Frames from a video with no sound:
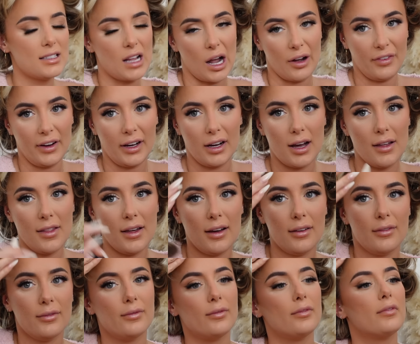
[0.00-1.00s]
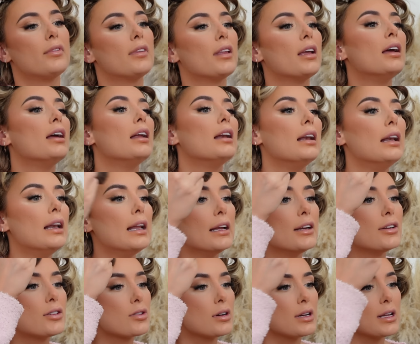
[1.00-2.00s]
nothing like that.
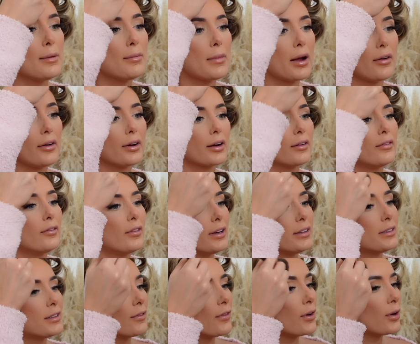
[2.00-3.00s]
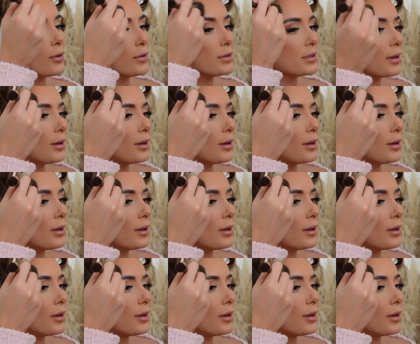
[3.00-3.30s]
Literally American festivals.